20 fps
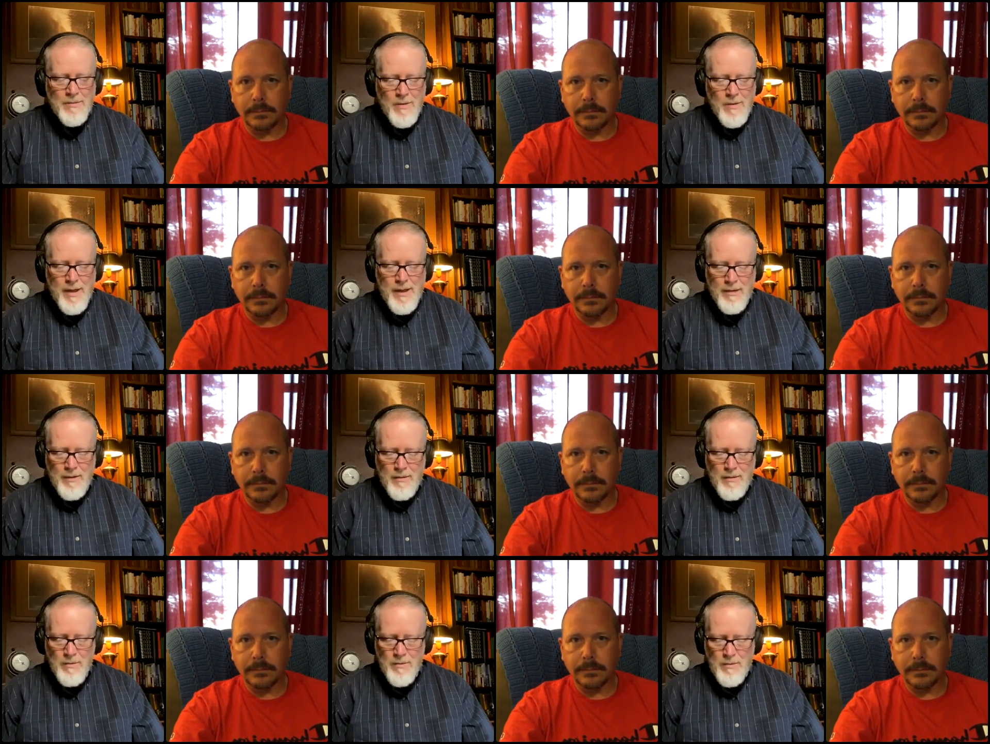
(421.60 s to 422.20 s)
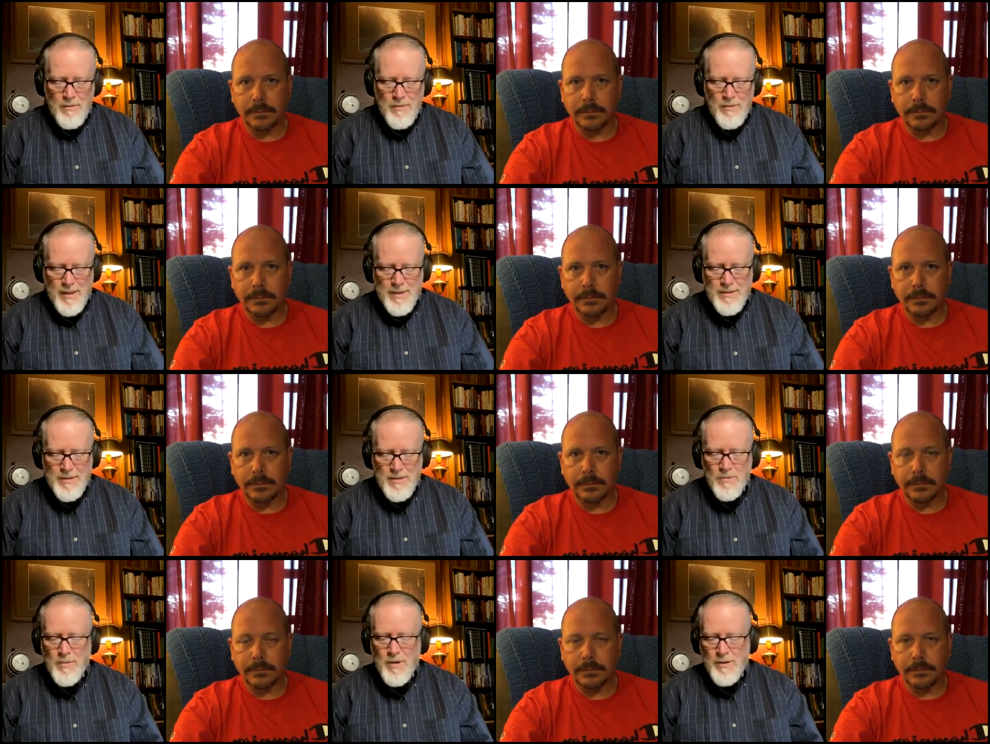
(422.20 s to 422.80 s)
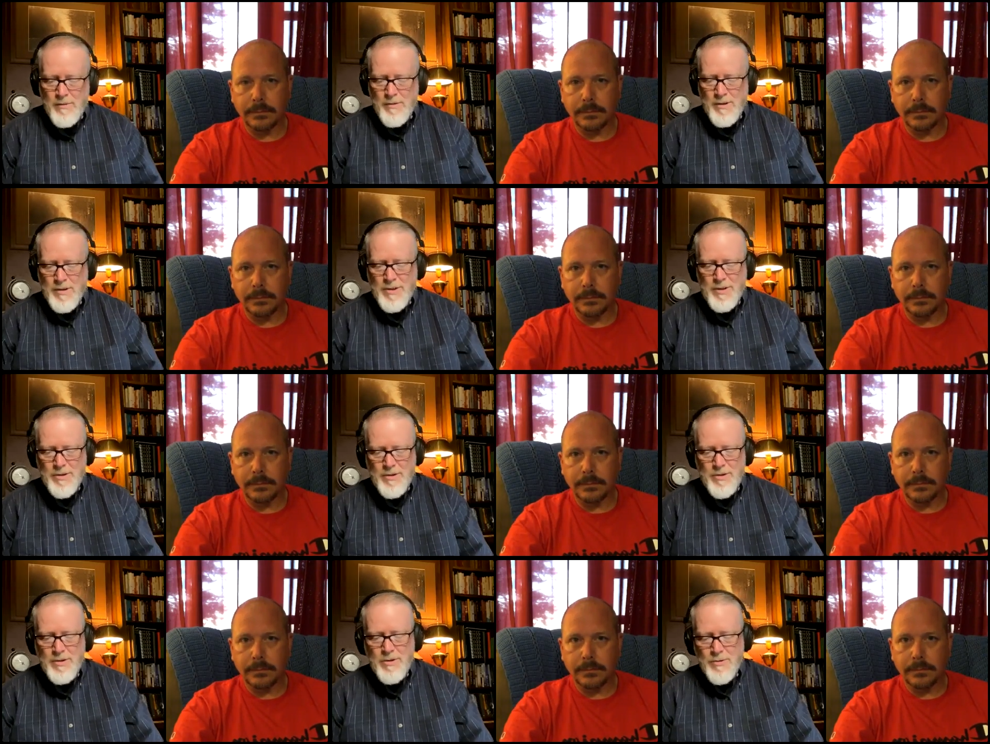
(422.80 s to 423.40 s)
Speaker 1: the way that's the way we
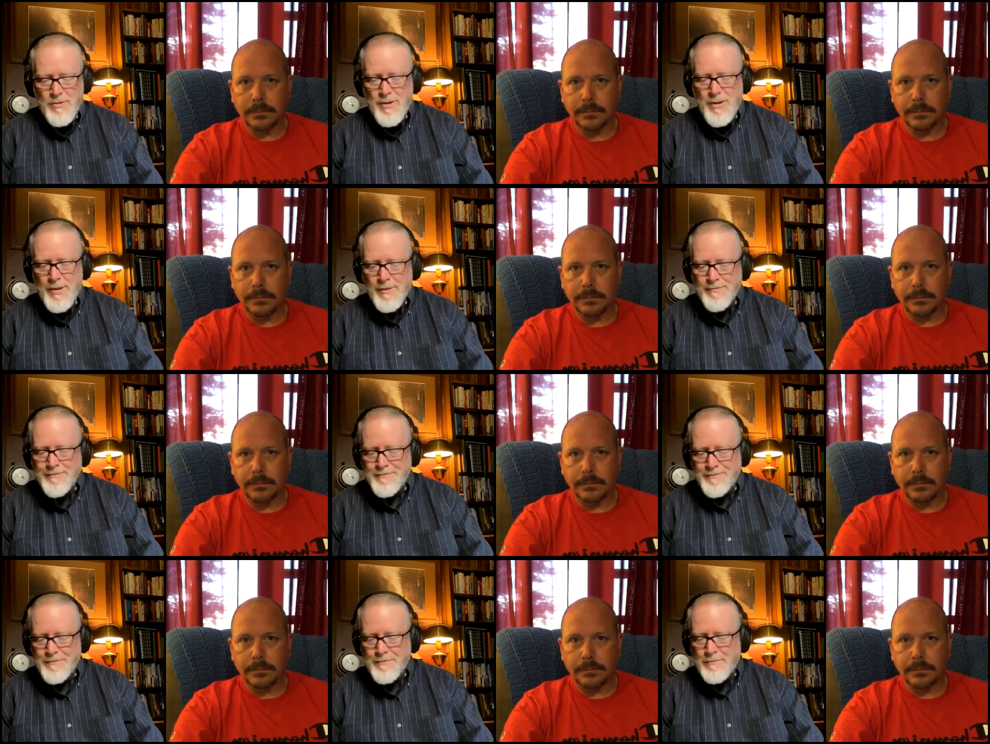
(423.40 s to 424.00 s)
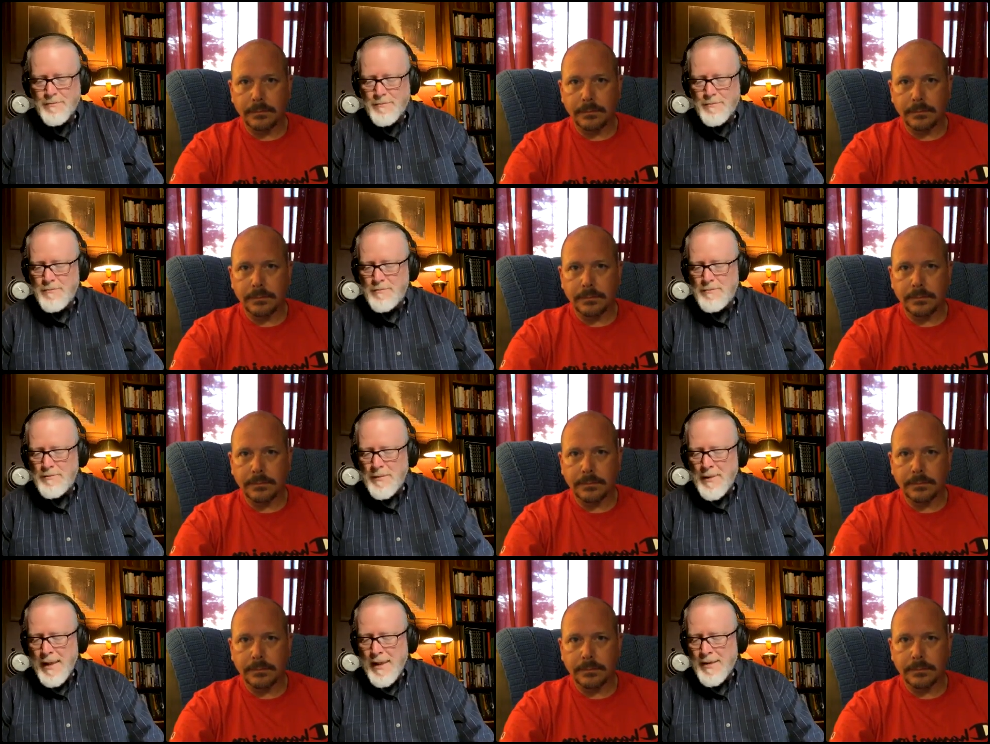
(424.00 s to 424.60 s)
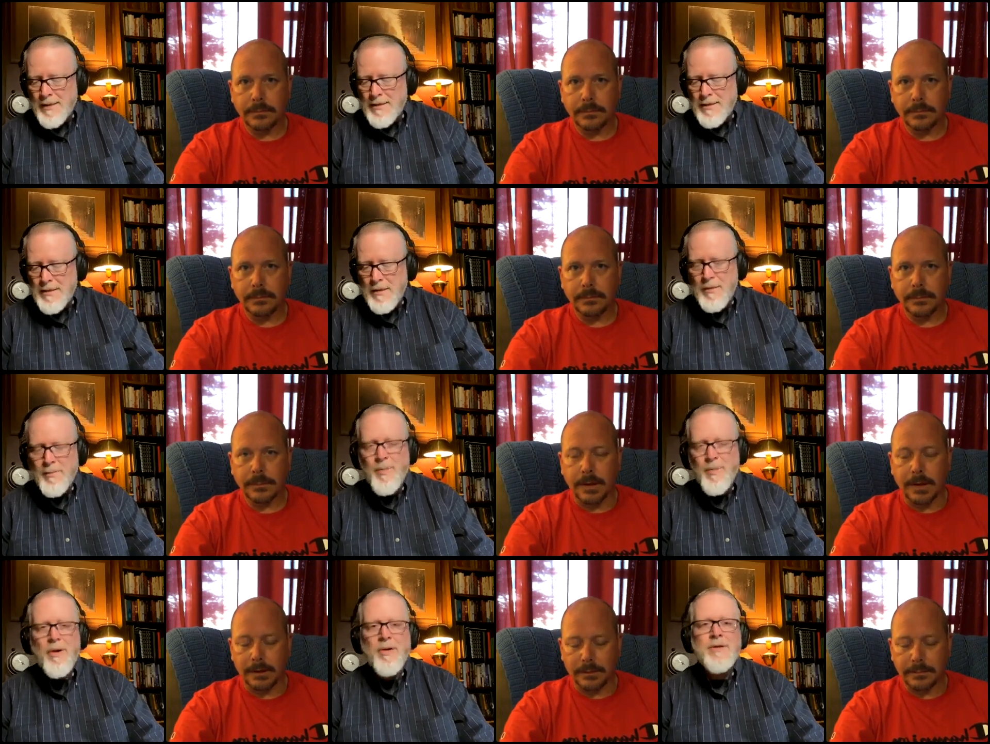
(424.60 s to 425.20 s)
should do it instead
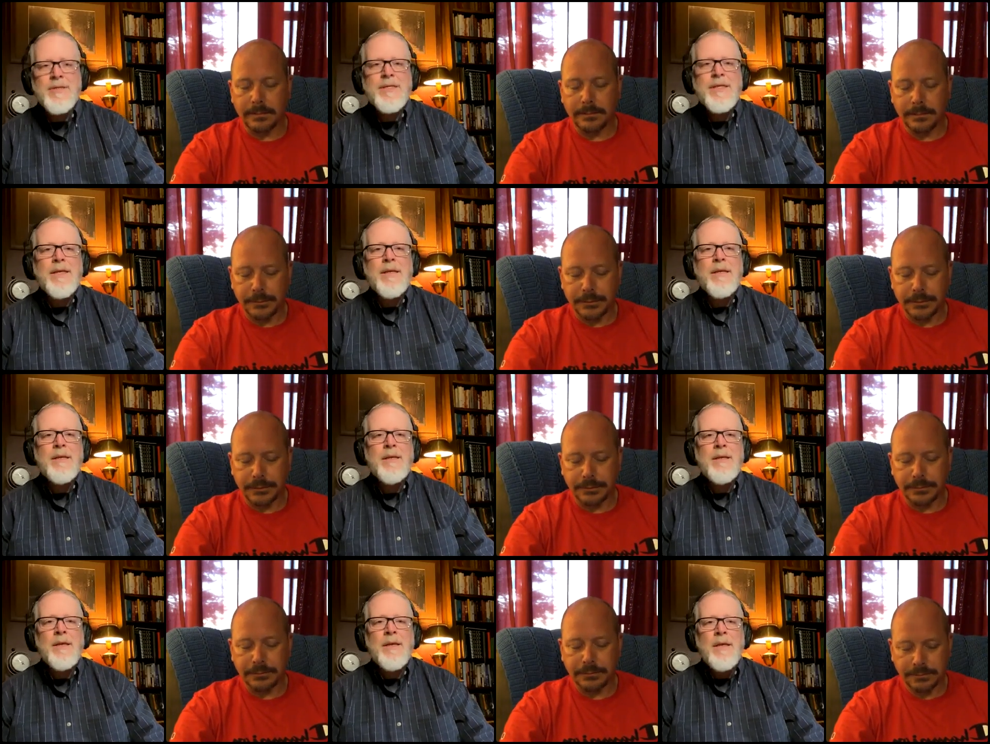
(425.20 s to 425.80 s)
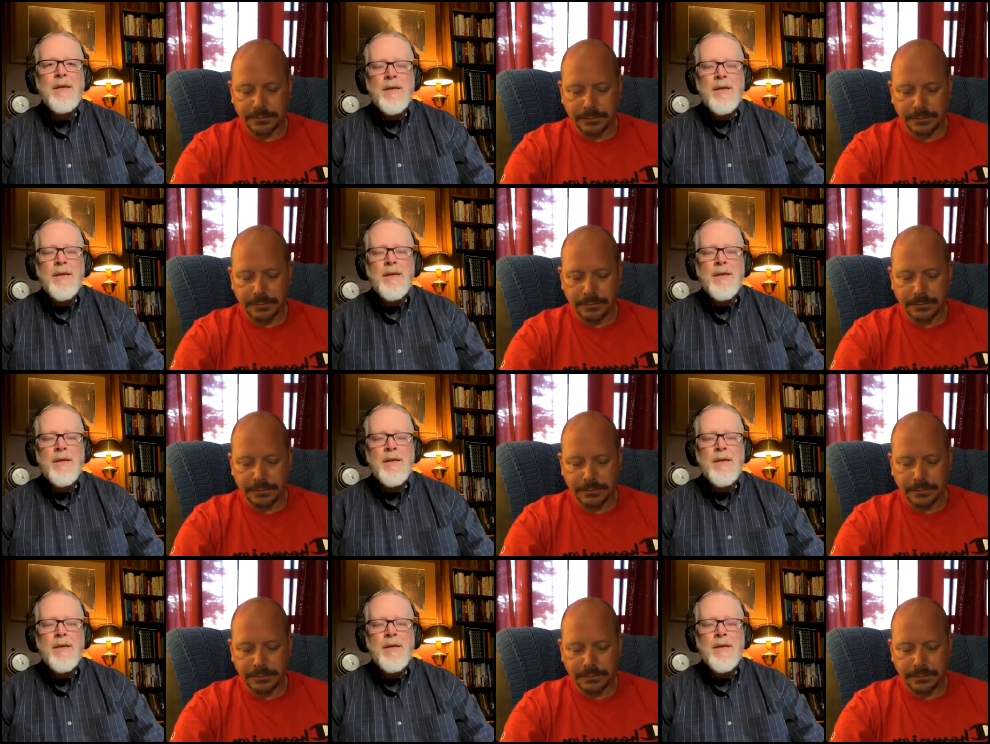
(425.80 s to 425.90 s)
of yeah, parsing true.